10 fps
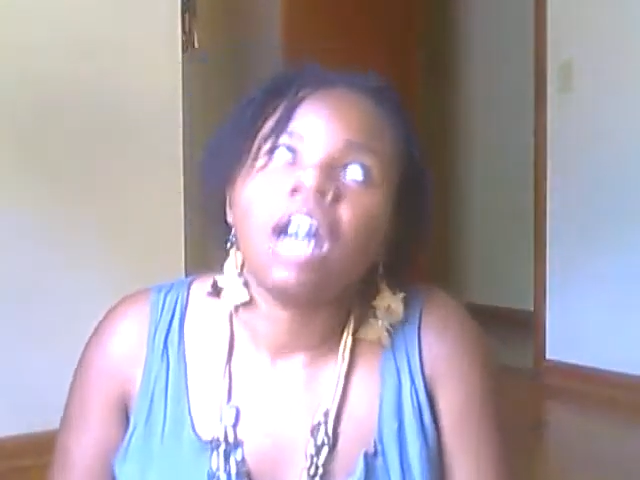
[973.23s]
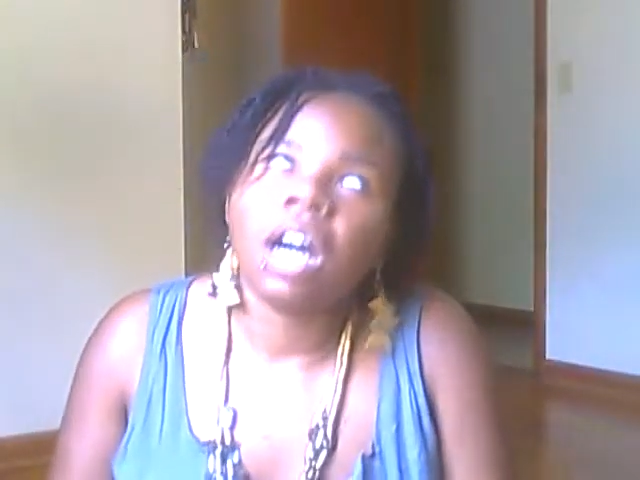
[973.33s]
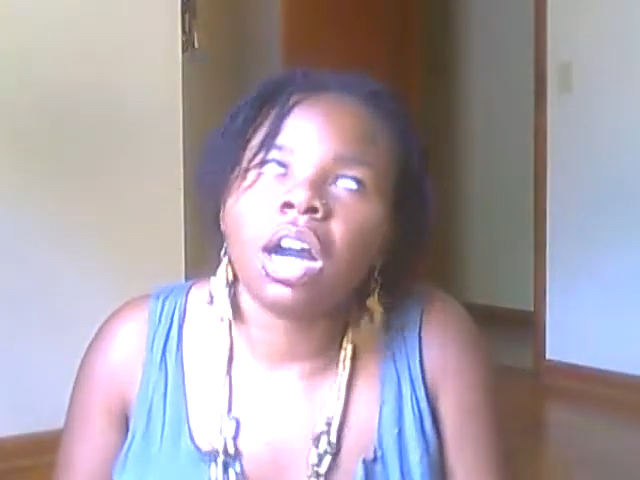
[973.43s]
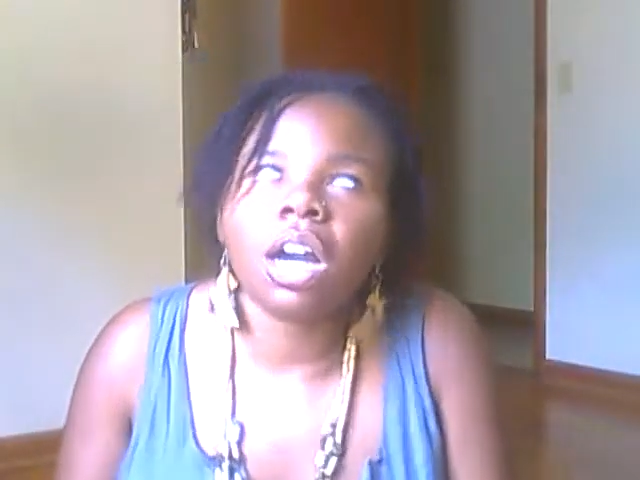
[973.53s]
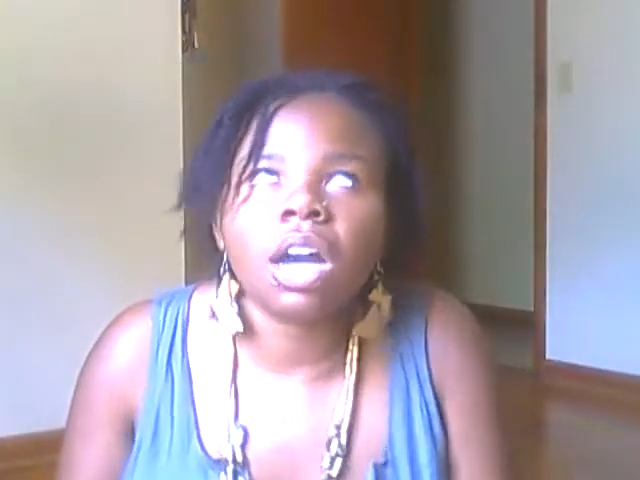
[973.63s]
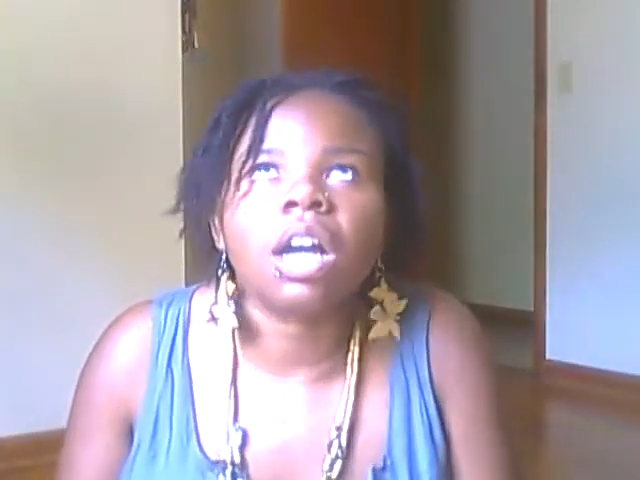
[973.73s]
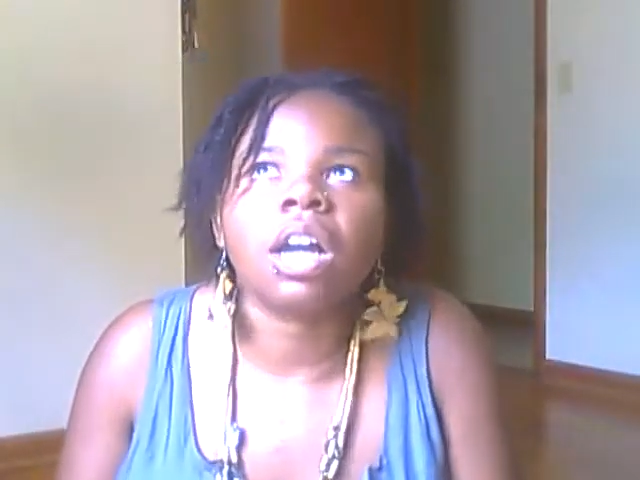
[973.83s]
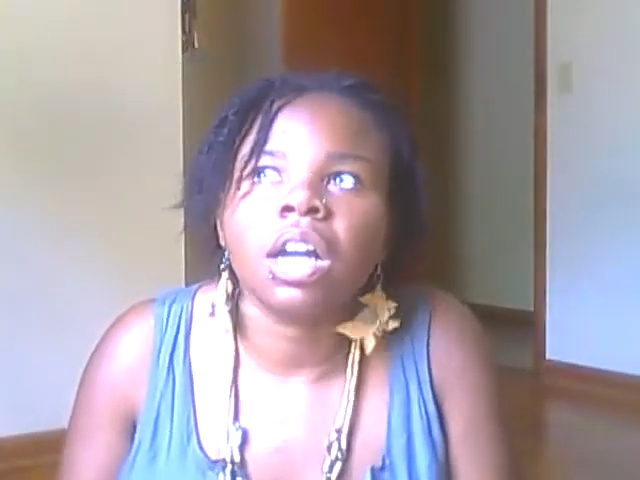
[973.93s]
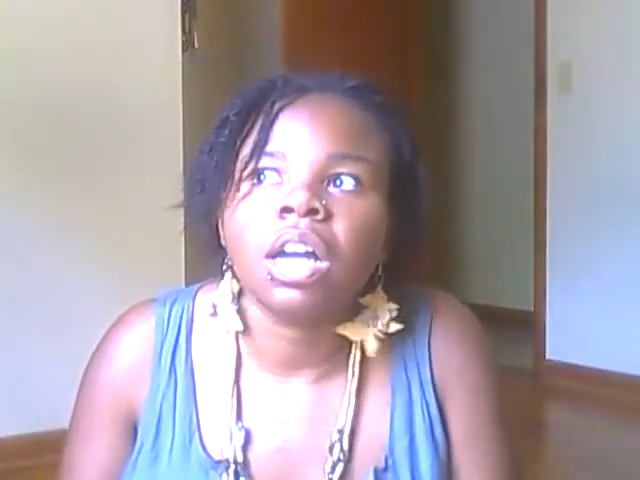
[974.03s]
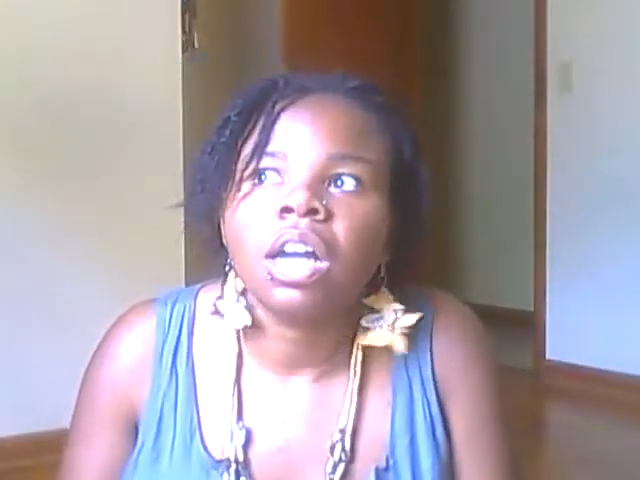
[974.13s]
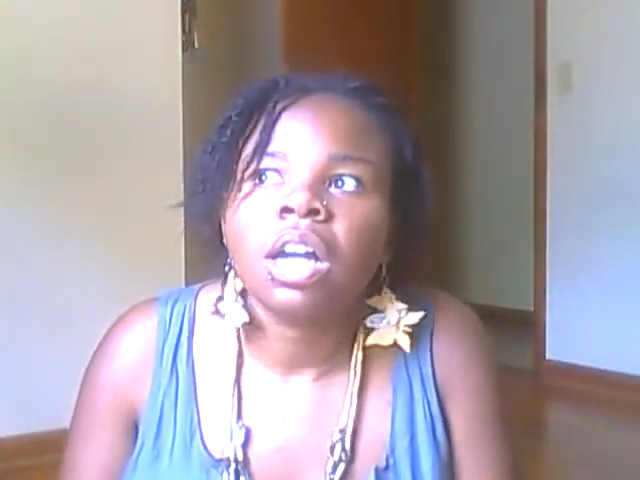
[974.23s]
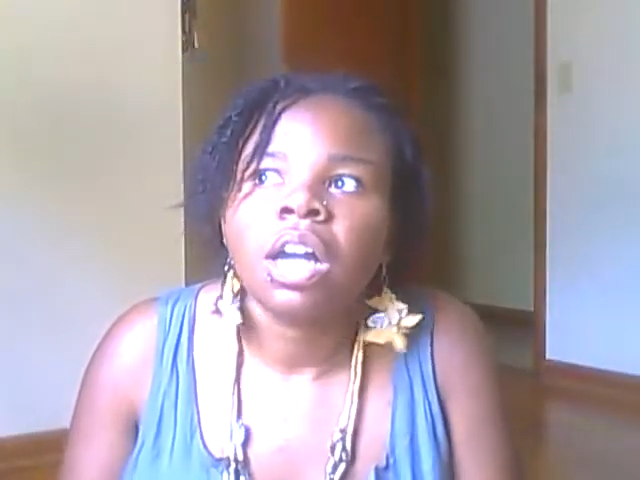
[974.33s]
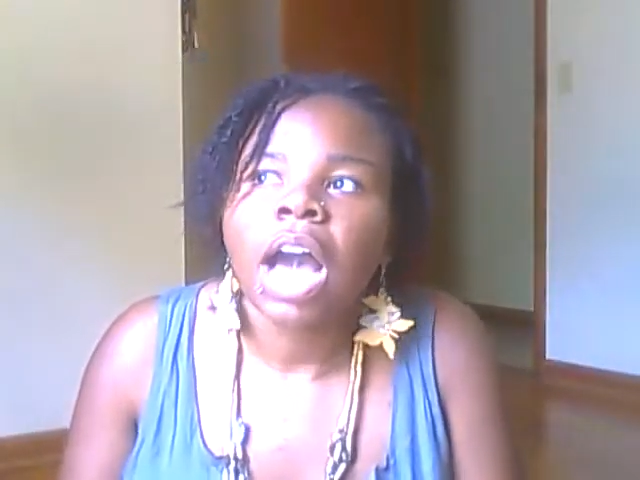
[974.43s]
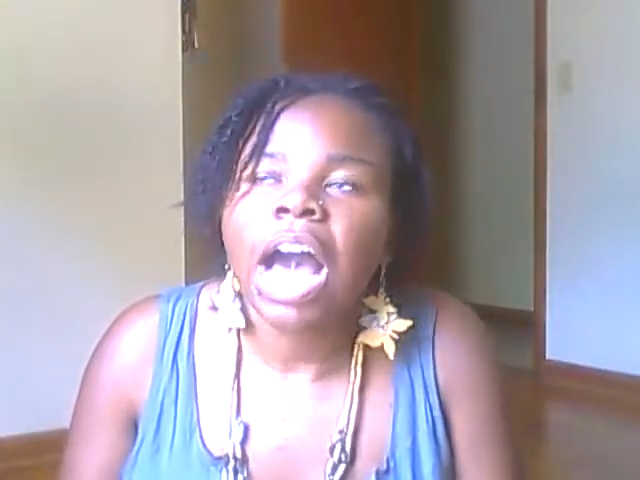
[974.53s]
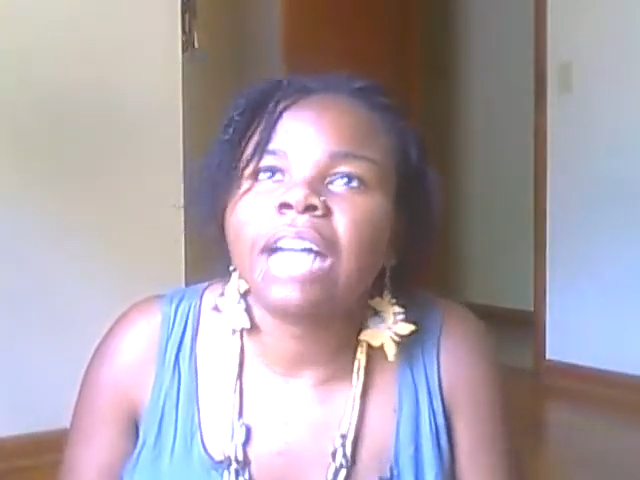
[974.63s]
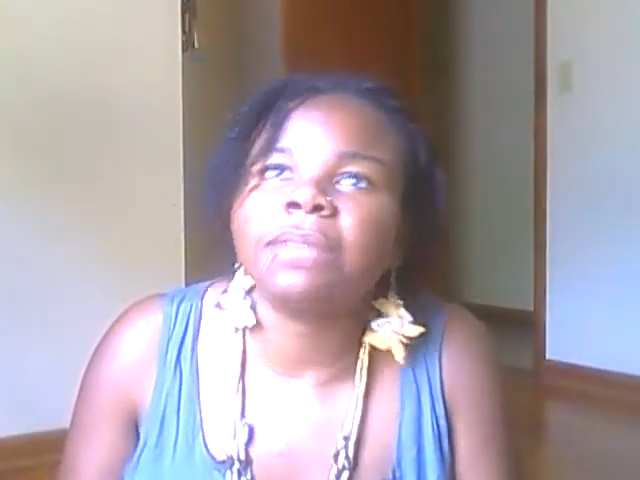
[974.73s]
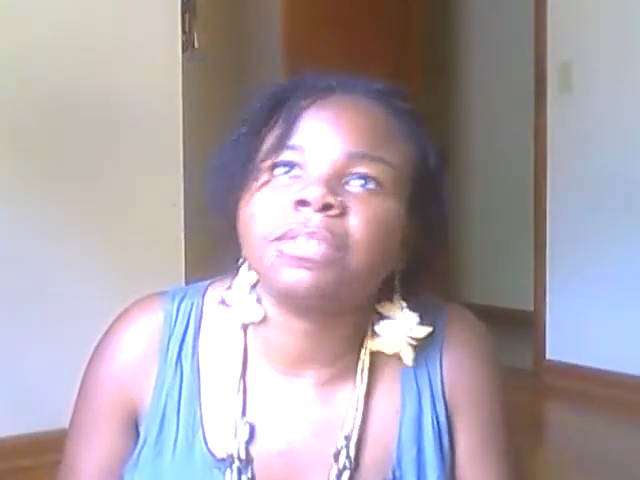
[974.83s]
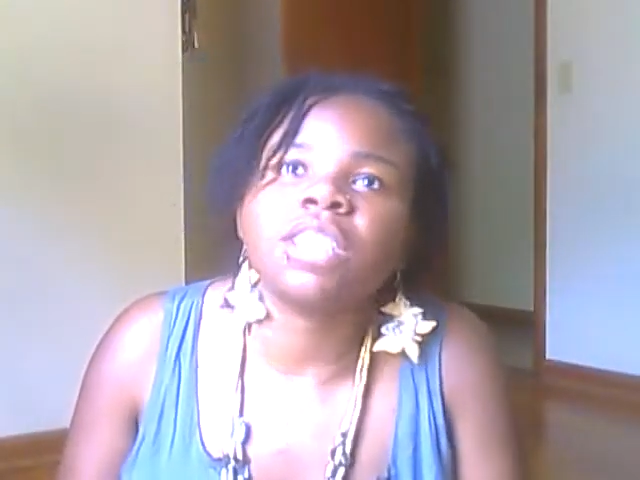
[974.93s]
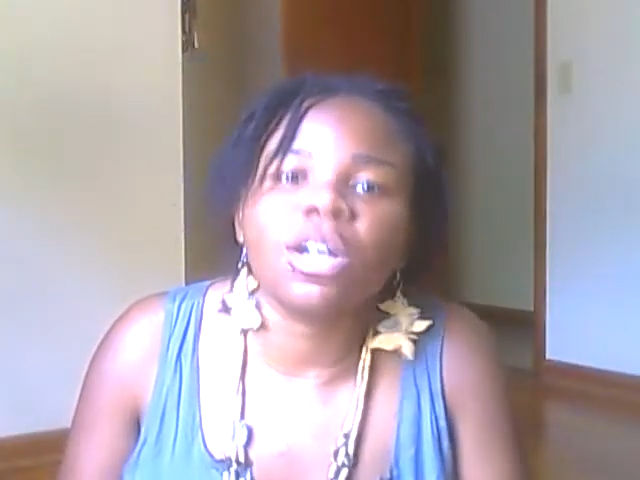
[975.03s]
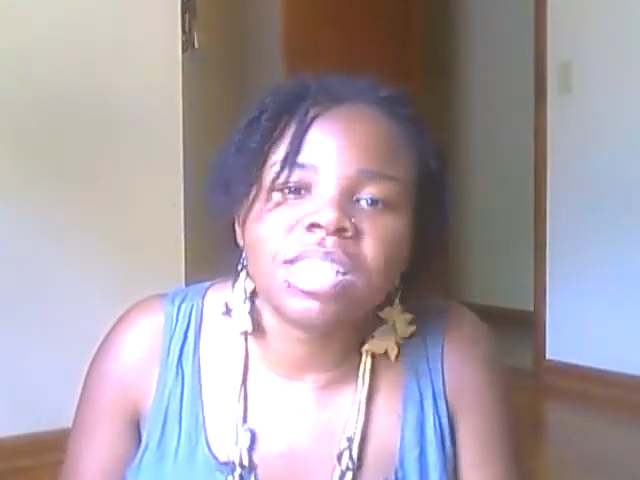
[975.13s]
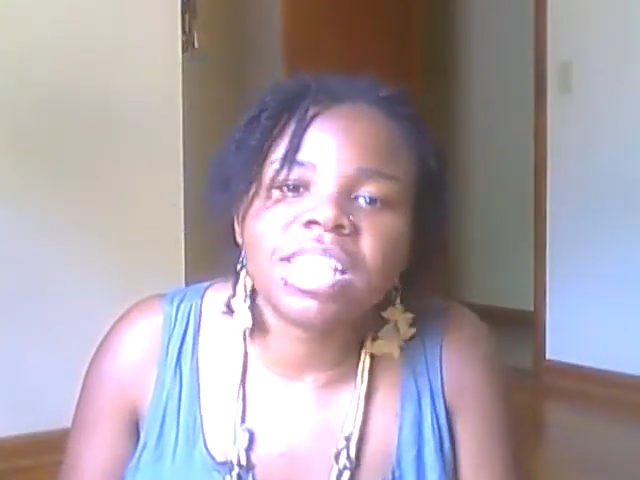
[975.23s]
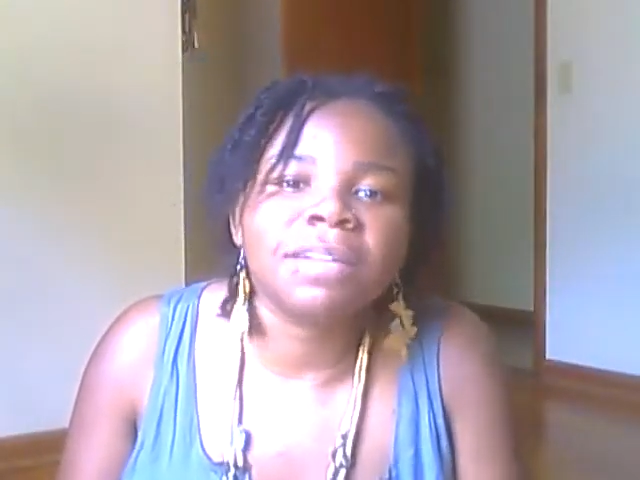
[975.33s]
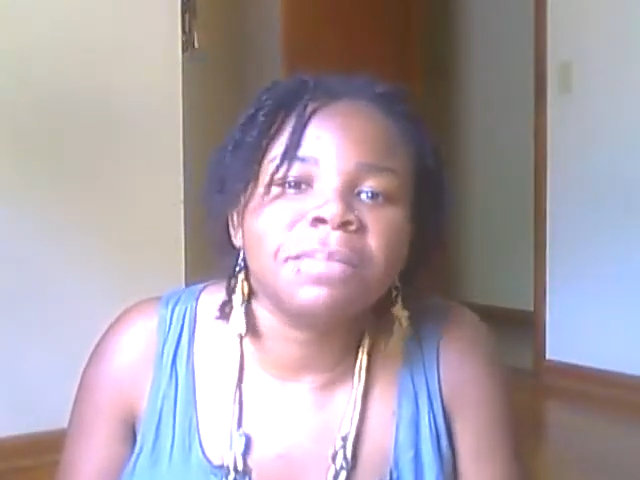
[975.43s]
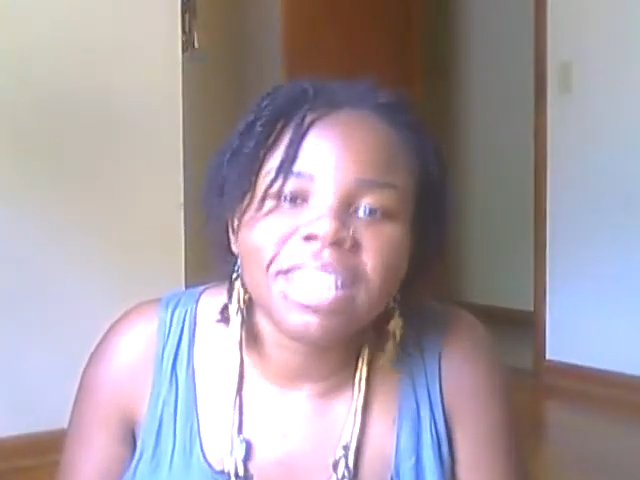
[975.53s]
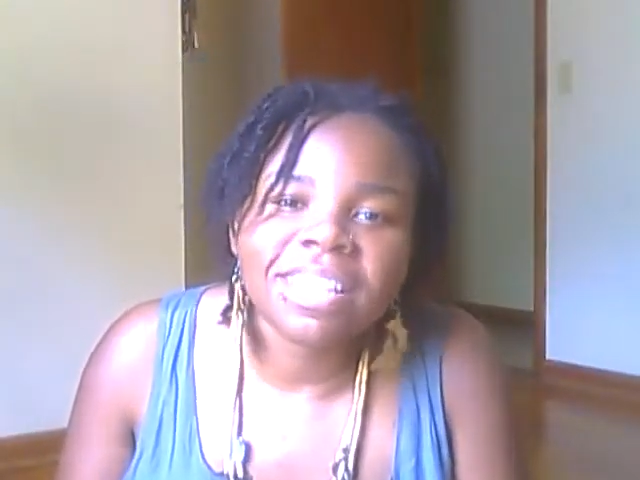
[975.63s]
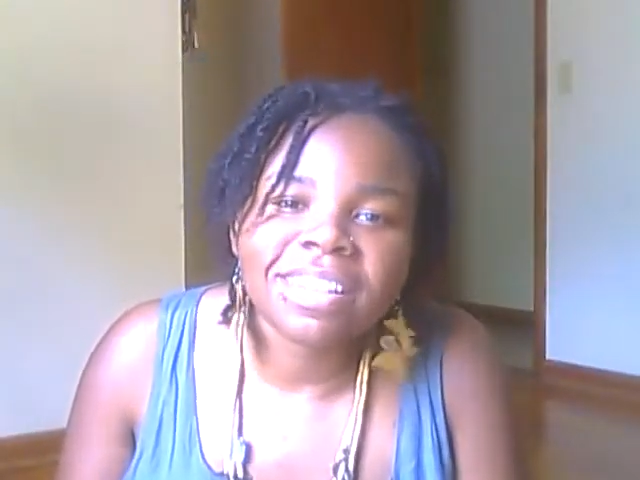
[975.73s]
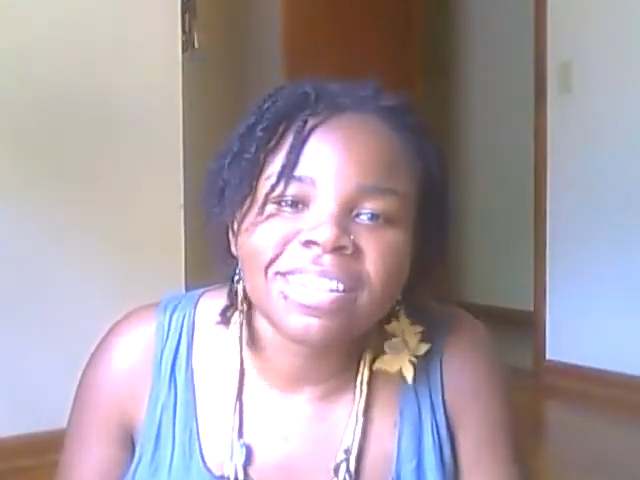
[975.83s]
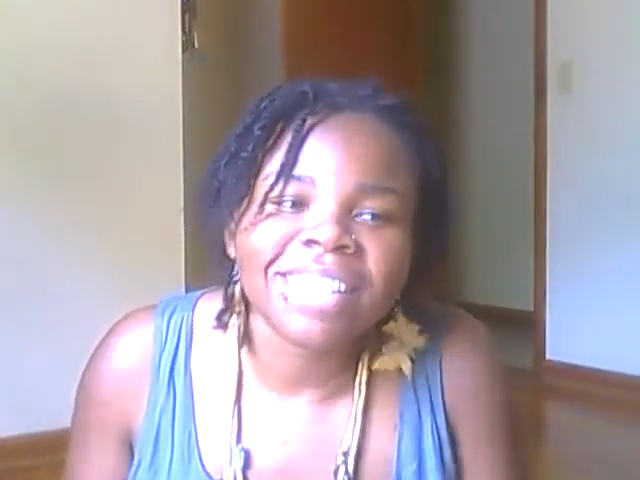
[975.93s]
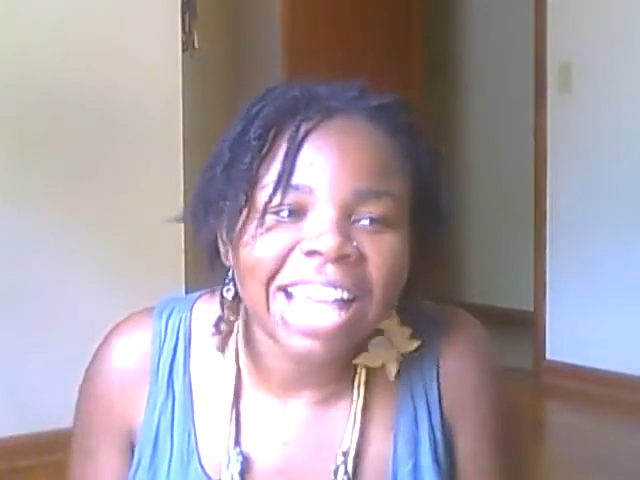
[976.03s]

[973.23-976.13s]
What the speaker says: I am so sick of Miller.